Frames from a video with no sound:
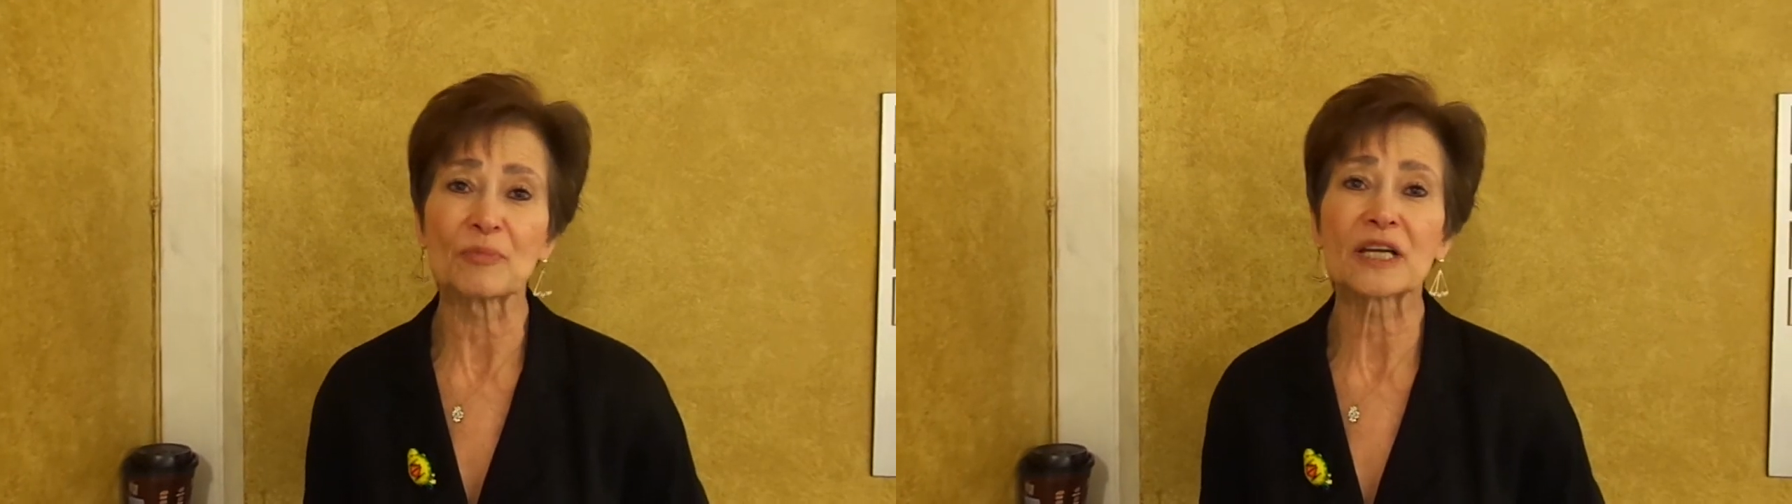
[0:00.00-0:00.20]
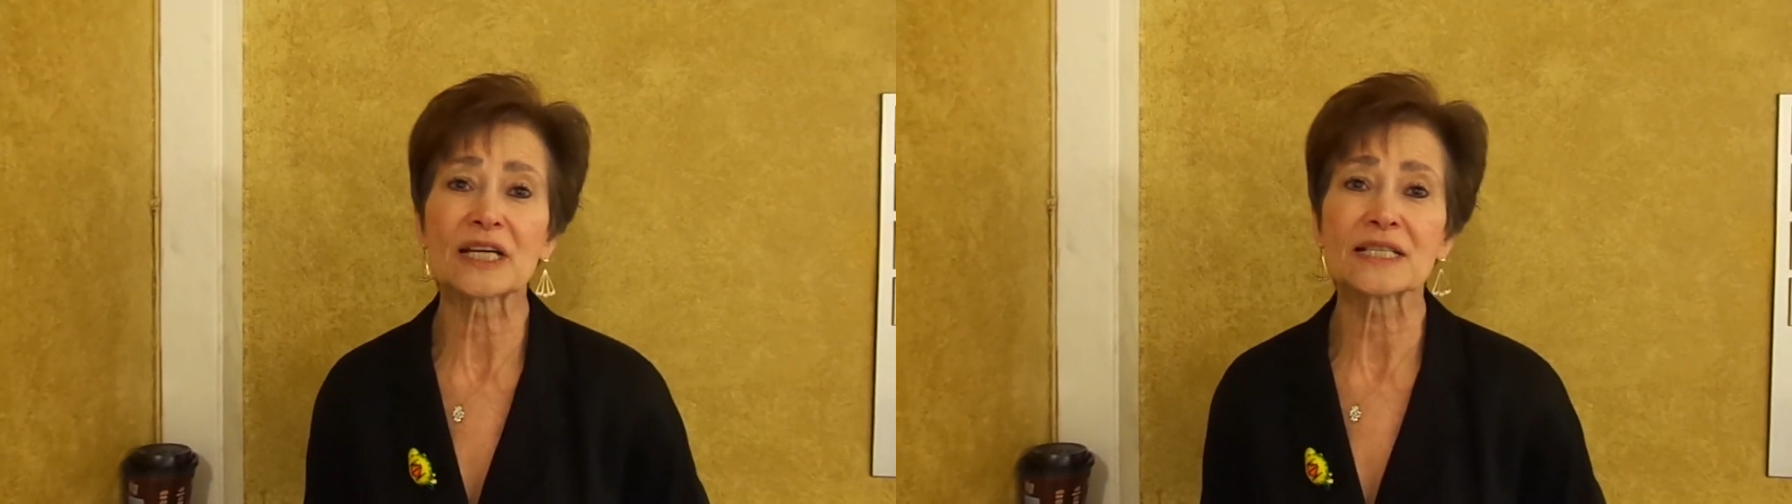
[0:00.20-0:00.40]

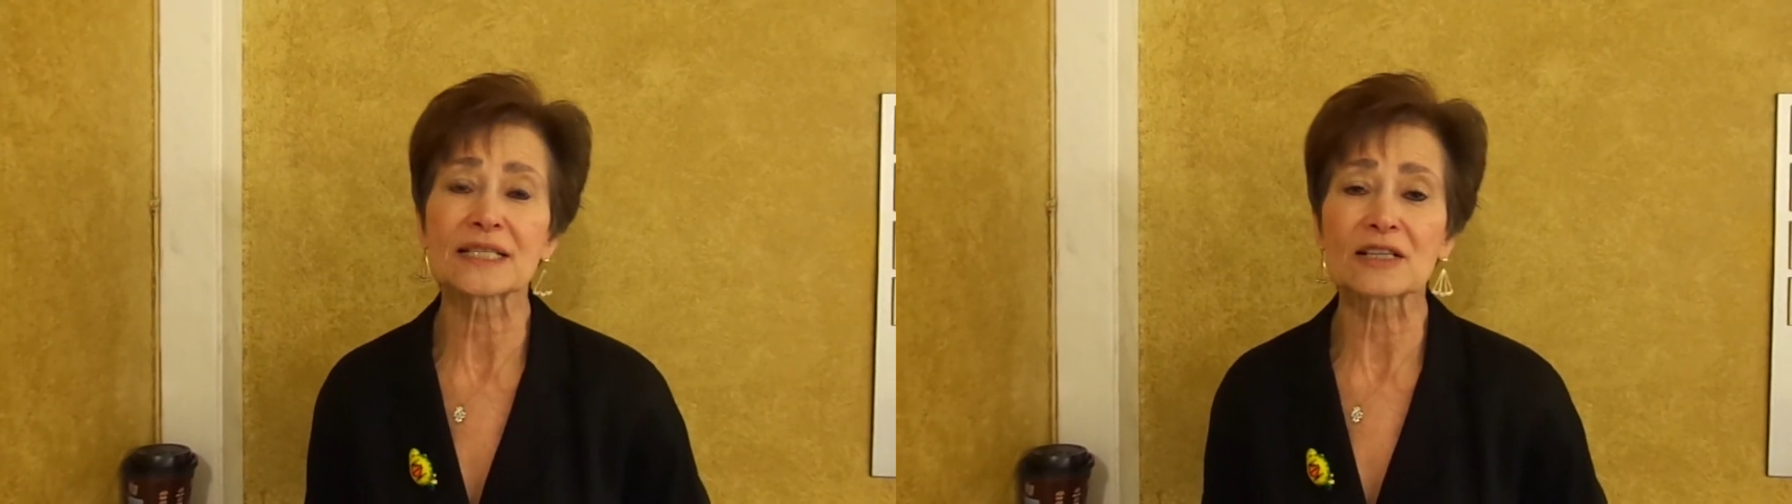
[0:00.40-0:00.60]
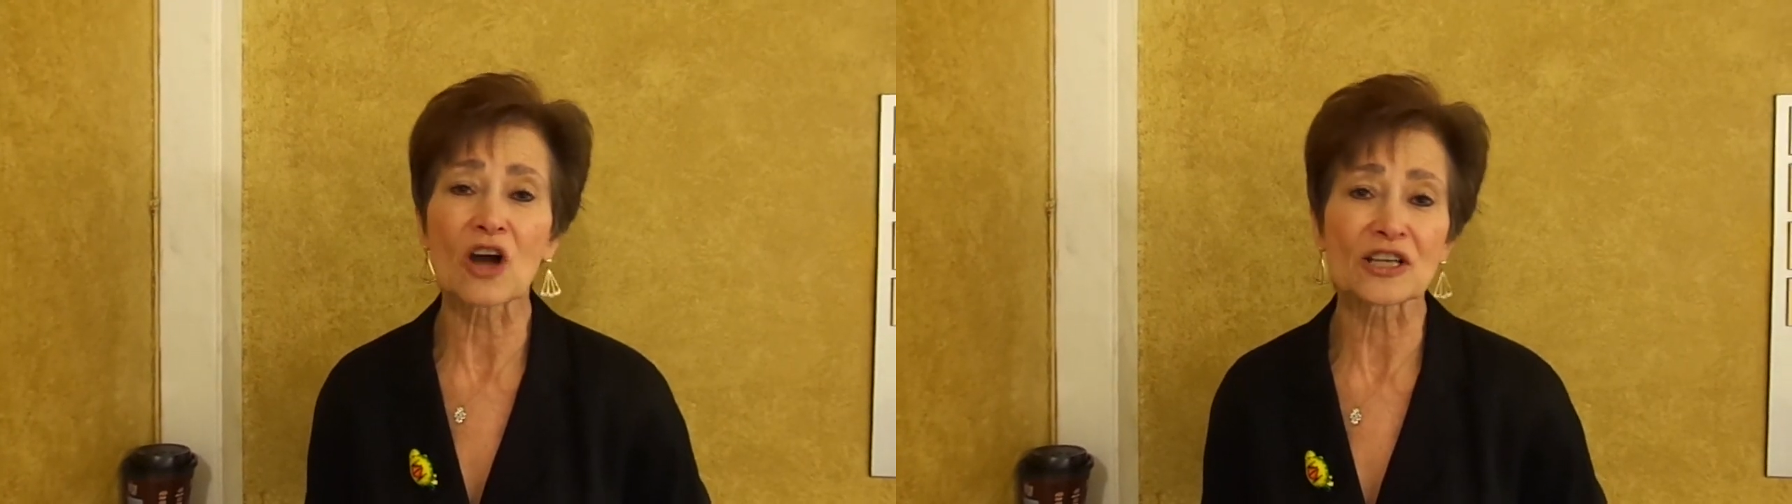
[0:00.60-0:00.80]
because
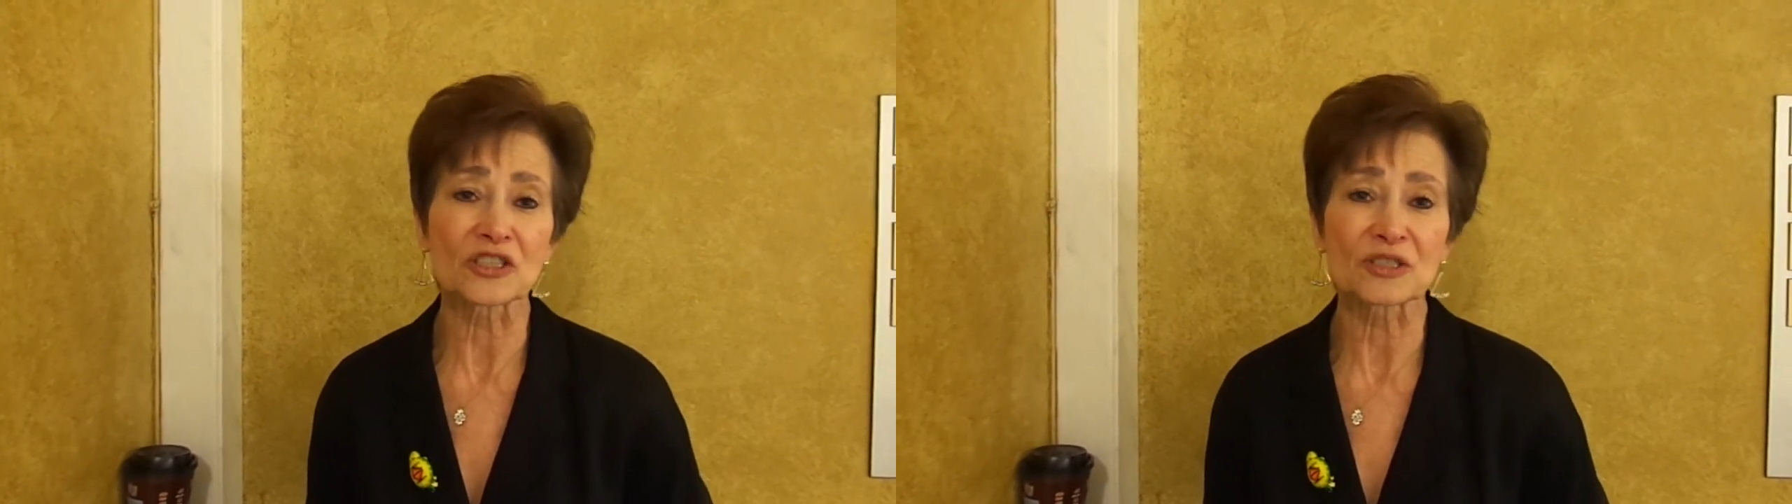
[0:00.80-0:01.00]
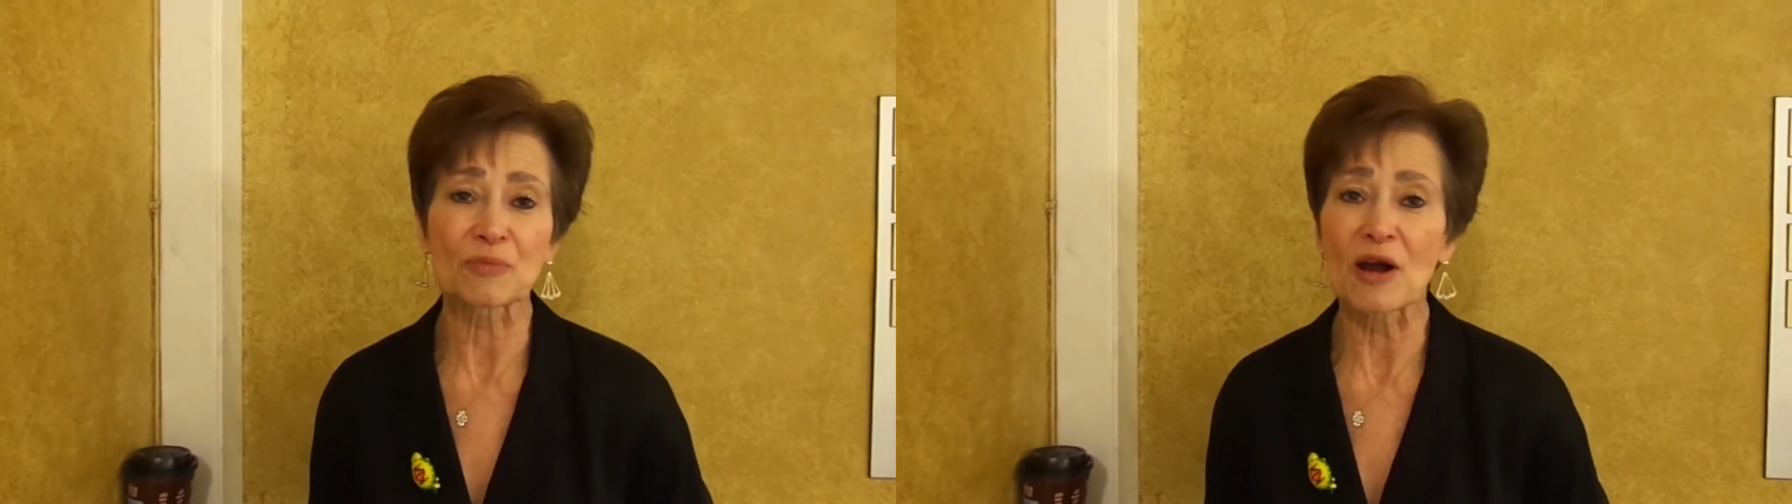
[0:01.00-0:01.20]
it
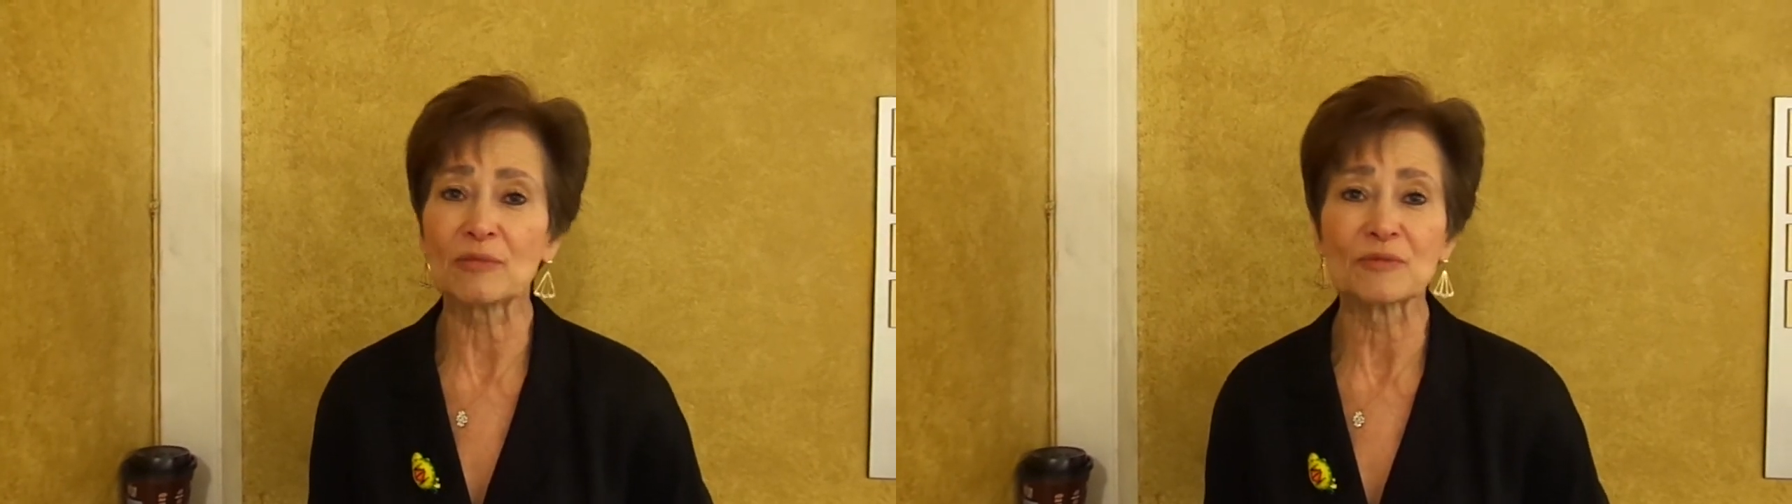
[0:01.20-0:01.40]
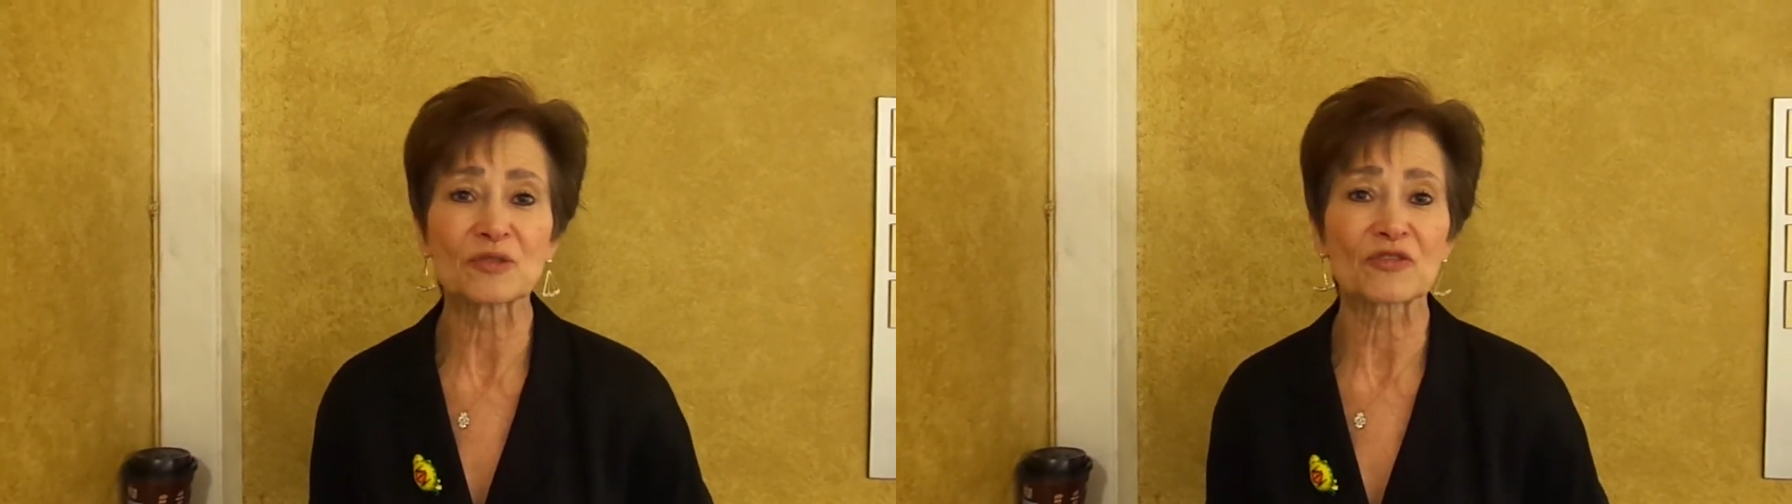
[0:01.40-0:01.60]
causes
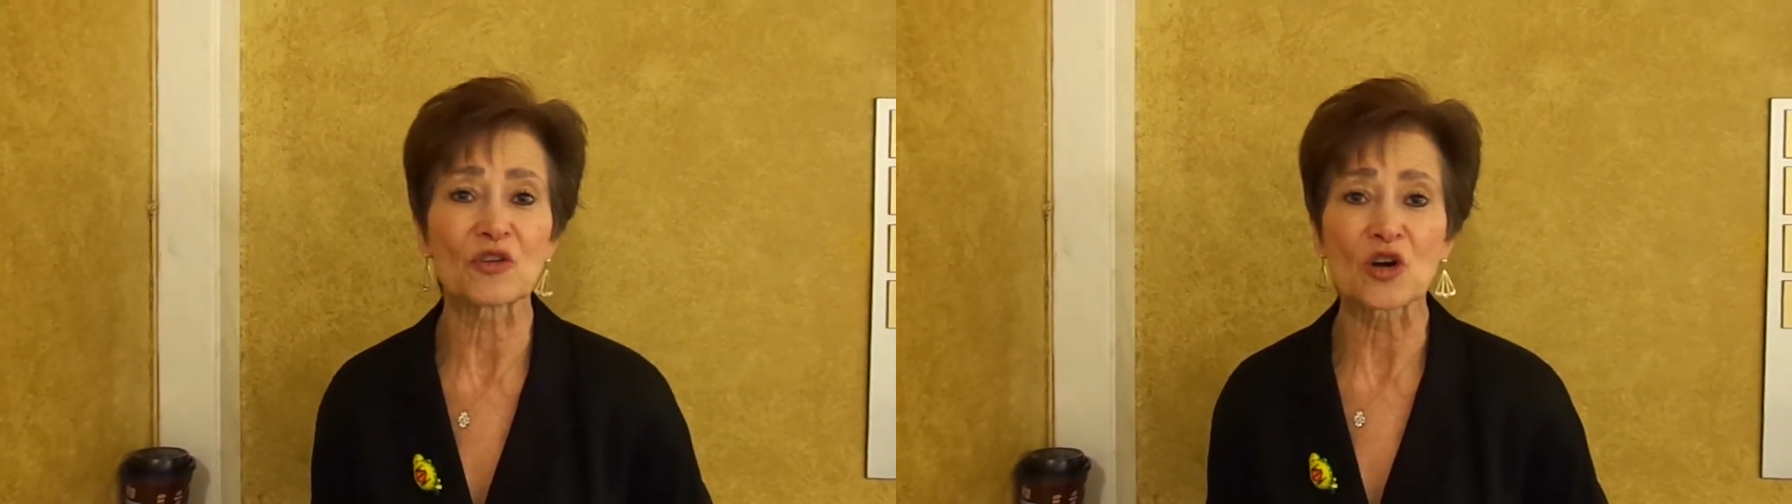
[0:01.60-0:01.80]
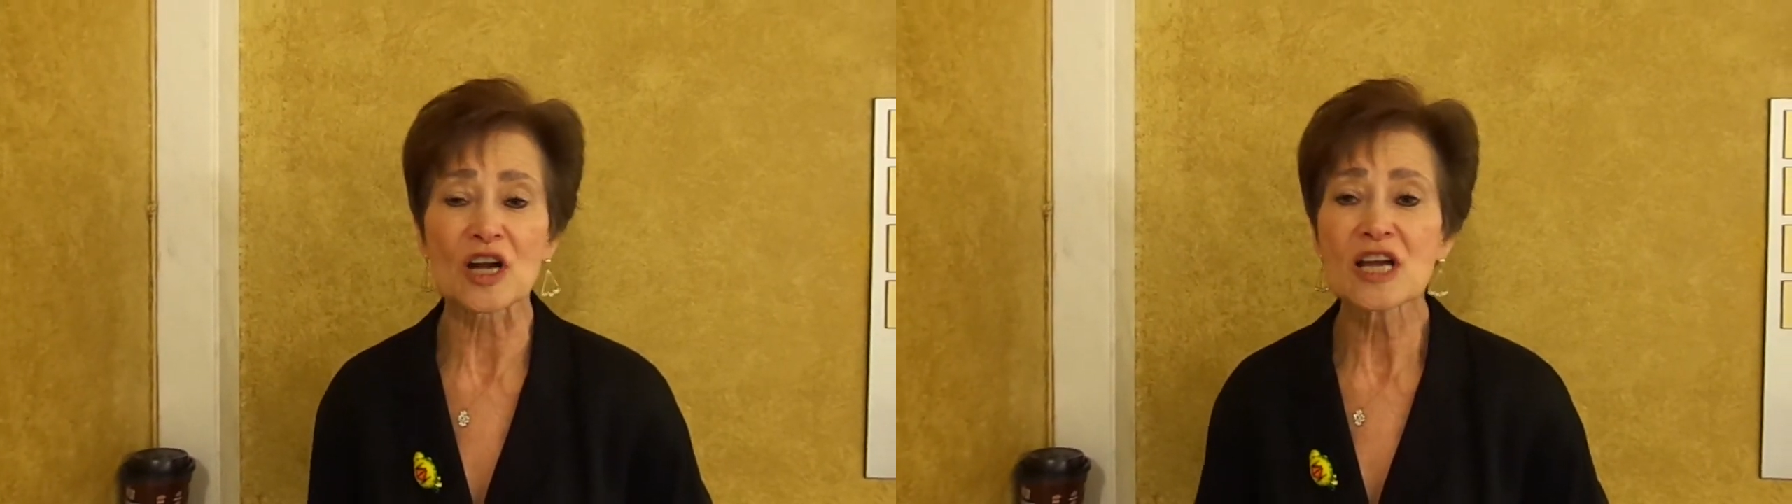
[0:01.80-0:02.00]
problems for